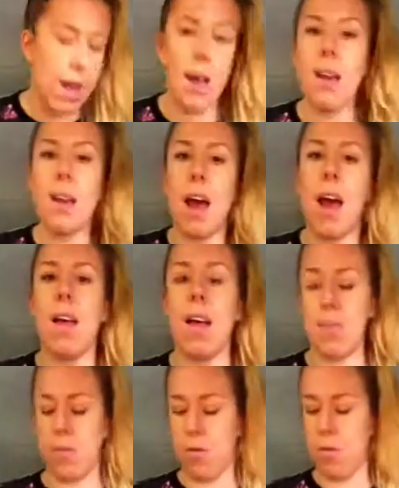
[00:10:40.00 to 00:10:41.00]
I like to
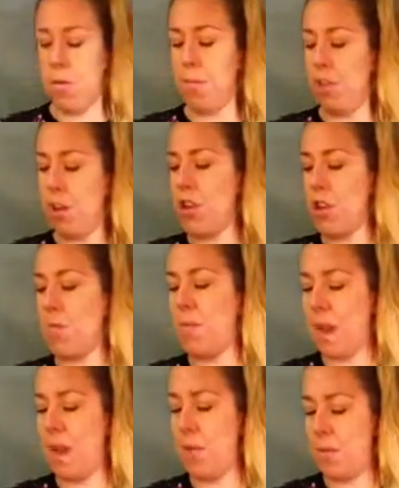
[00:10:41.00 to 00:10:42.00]
highlight before I blush
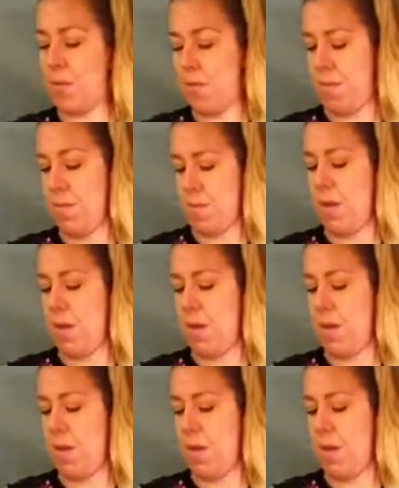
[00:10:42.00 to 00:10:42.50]
sometimes